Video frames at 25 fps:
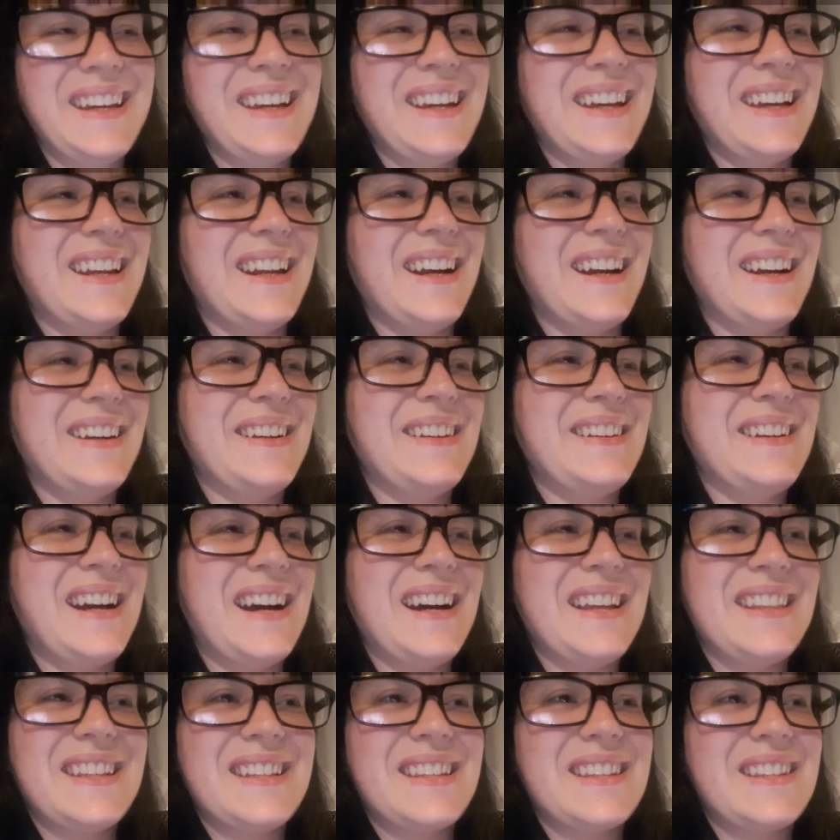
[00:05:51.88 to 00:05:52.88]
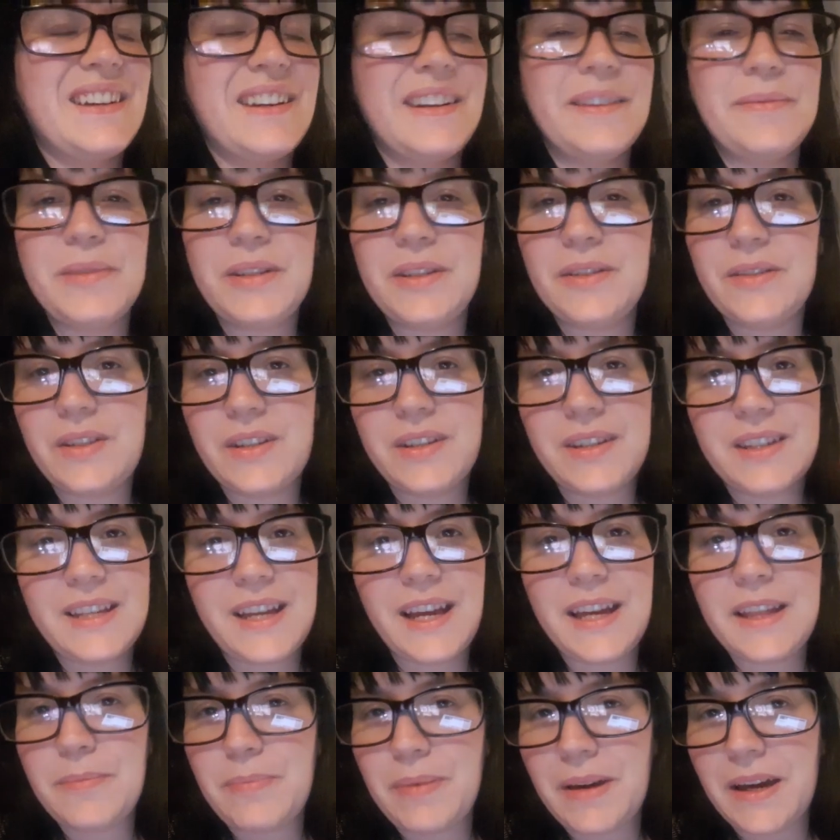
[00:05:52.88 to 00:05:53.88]
you know. Other times, she'll just
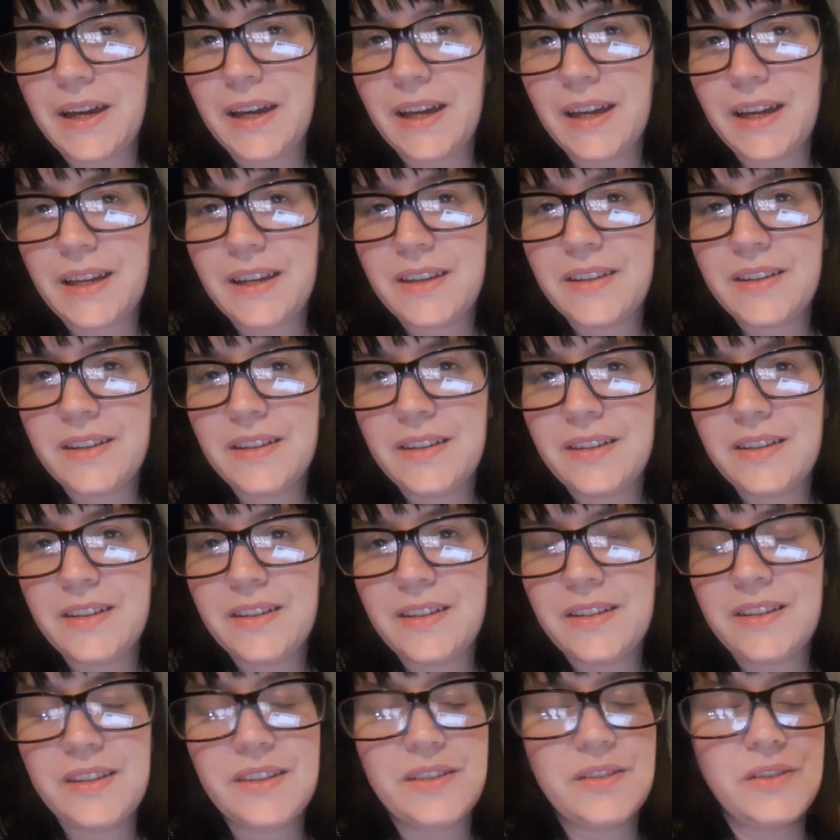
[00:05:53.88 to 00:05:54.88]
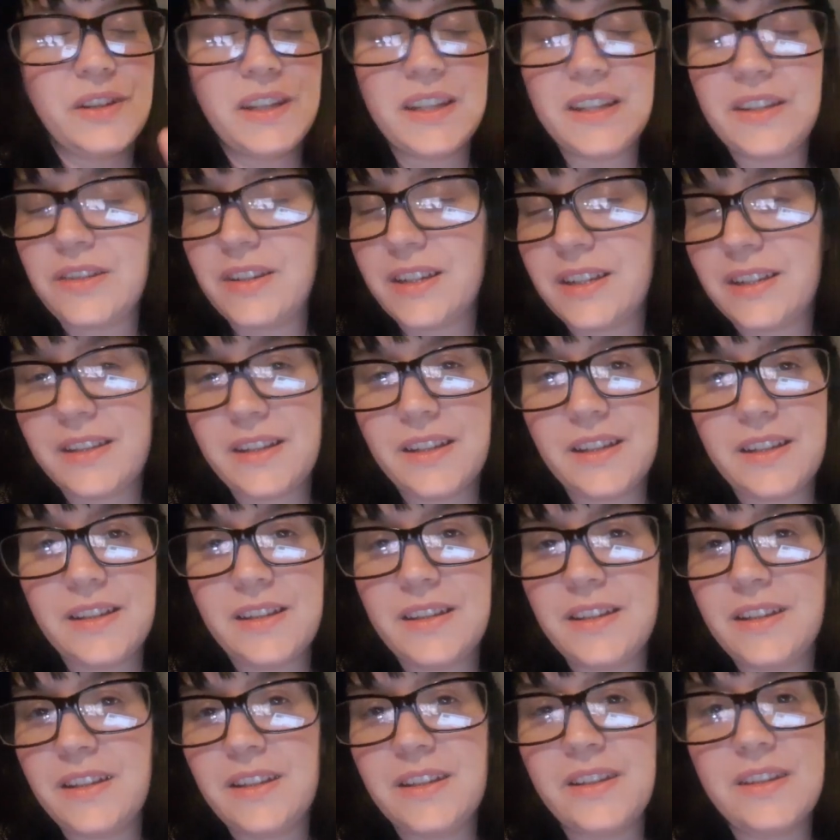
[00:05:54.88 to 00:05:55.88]
stay at the back. She's not
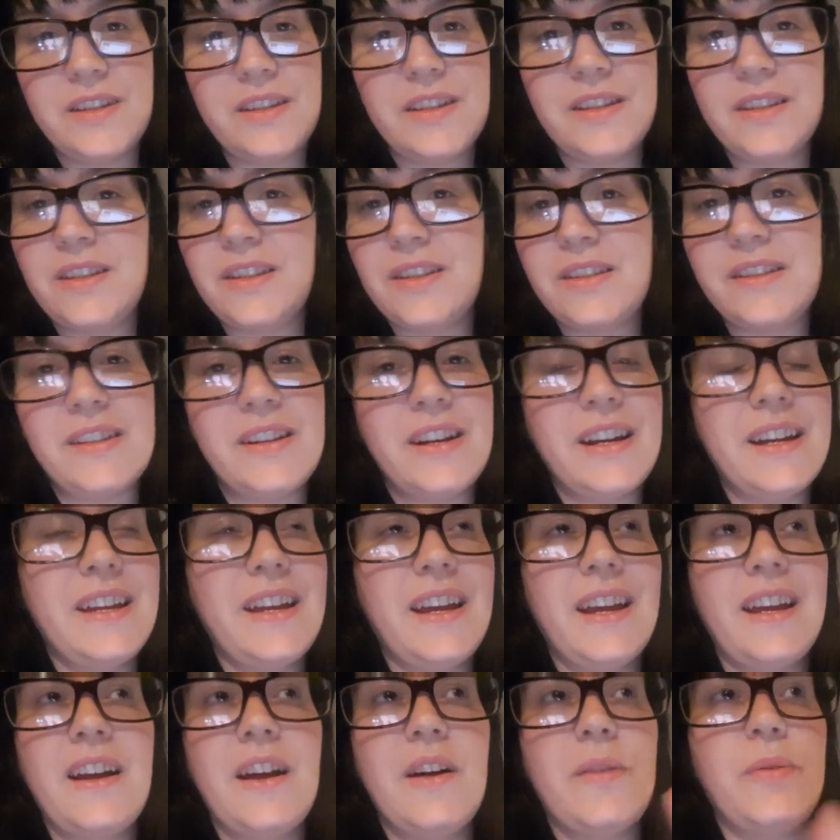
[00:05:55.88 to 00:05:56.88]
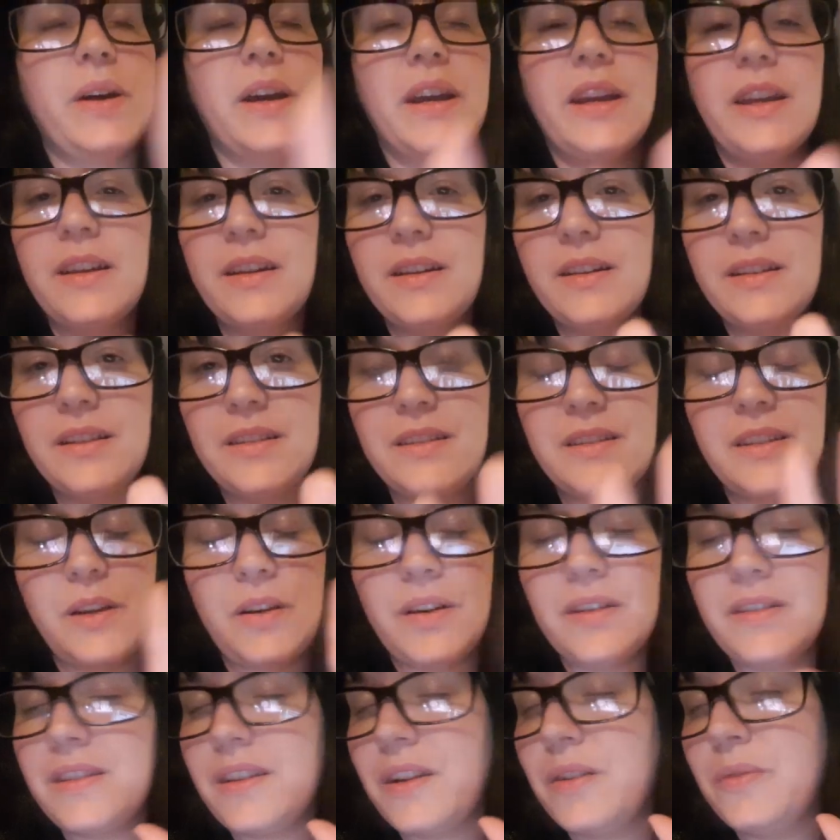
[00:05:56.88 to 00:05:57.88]
interested. She's just like, yeah, go away. I
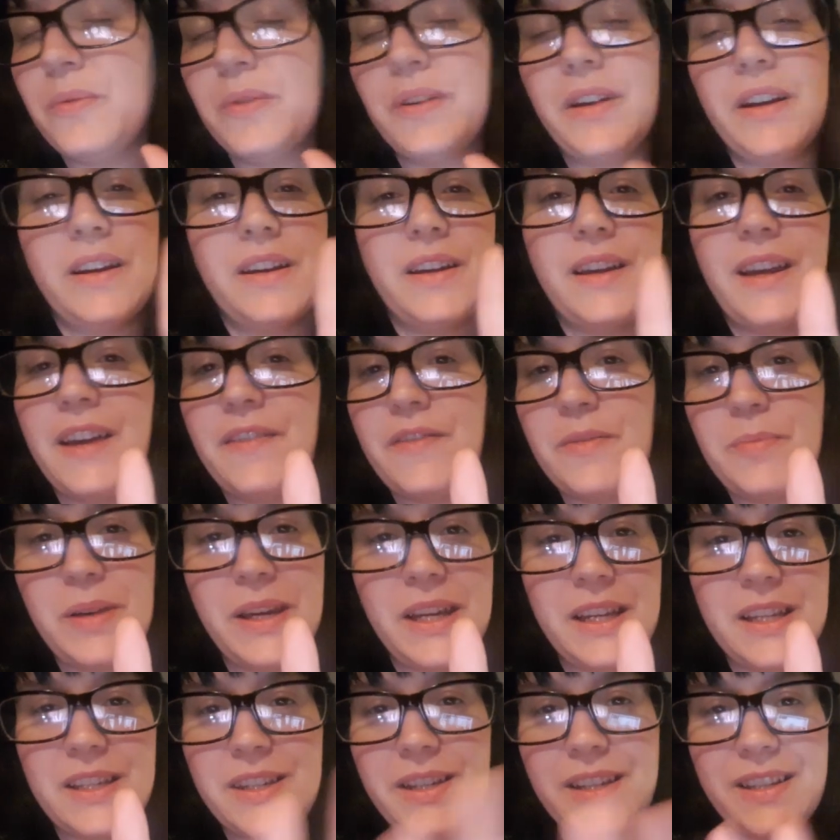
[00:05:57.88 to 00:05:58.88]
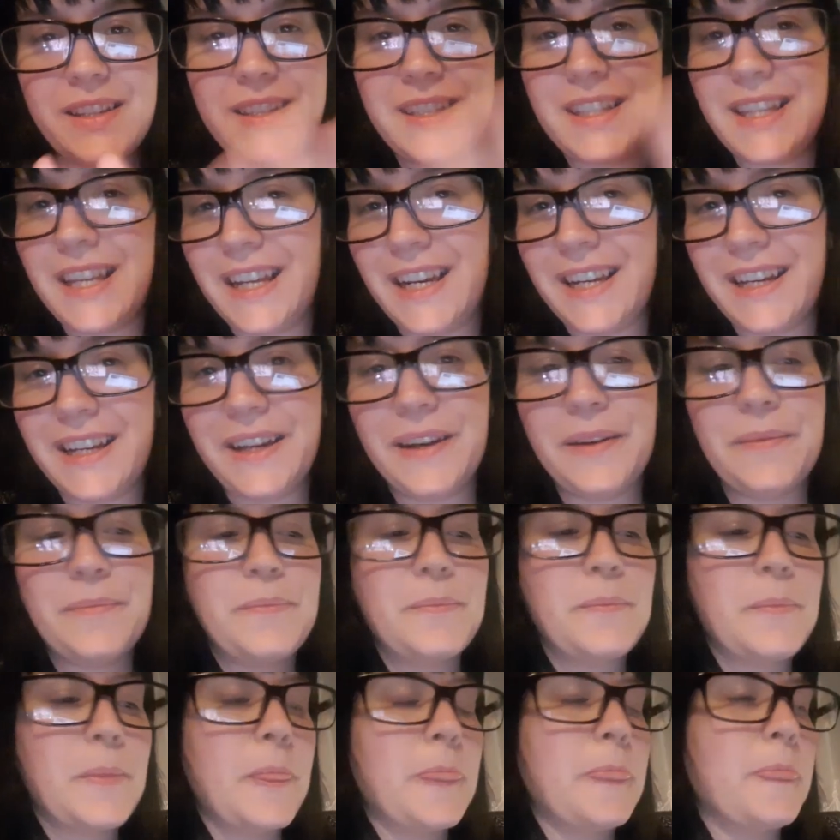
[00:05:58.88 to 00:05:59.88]
don't, I don't want to have a picture. See you later.
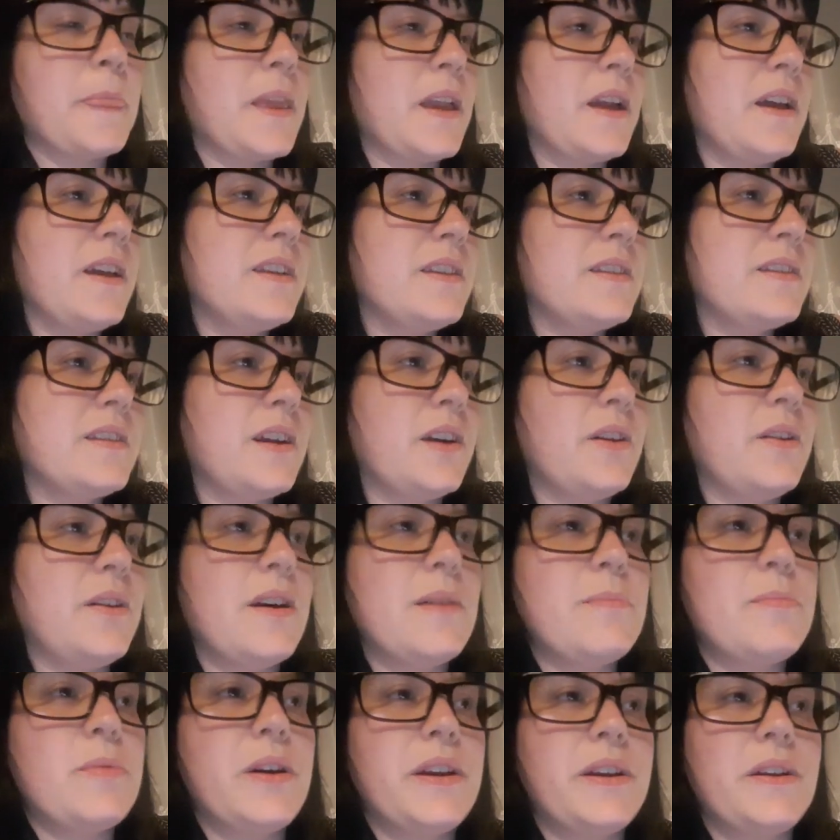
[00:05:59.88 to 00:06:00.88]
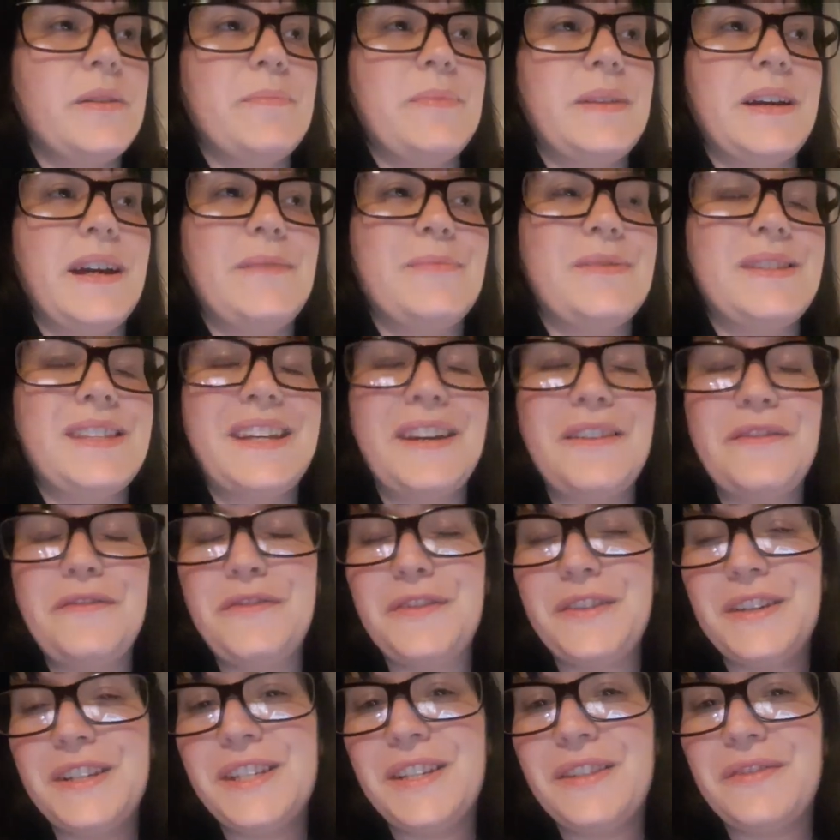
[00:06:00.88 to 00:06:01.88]
So I might not be able to get
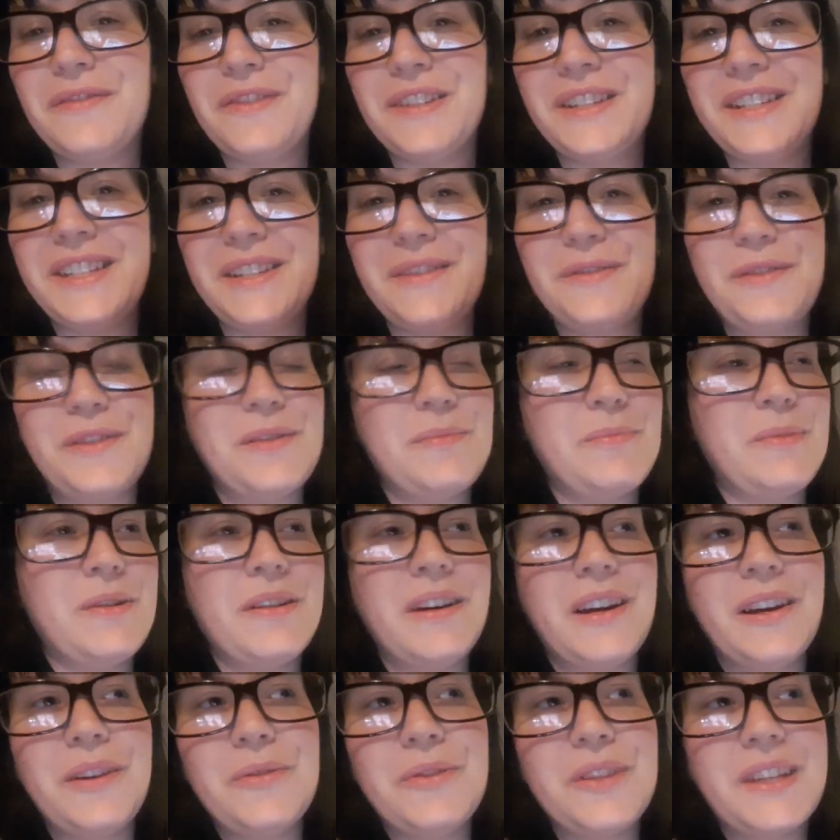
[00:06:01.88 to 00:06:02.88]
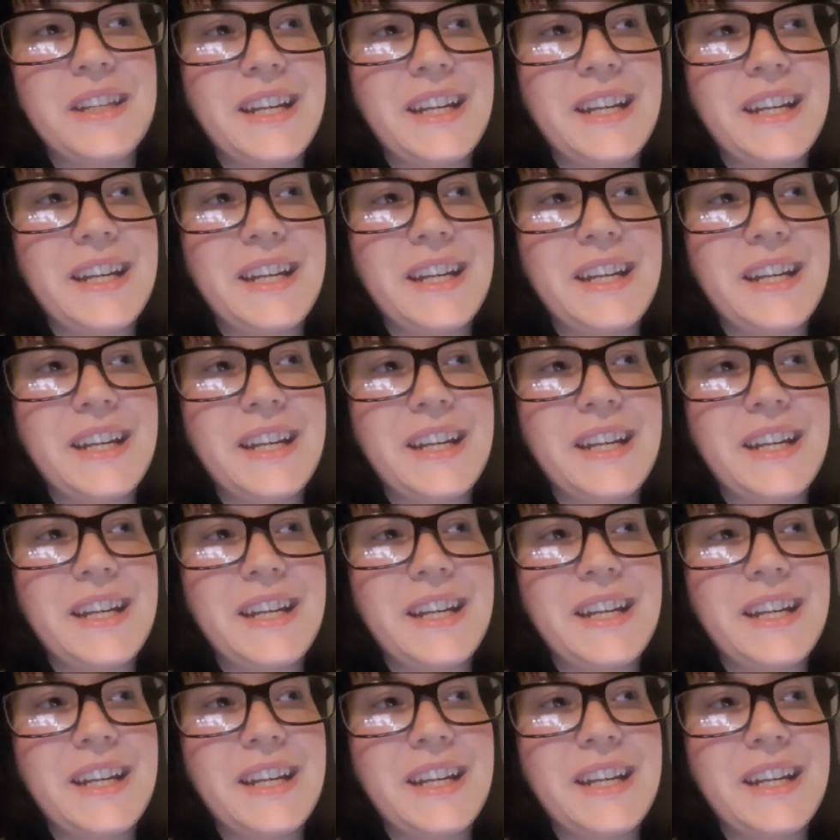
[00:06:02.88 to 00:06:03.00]
footage of her until tomorrow or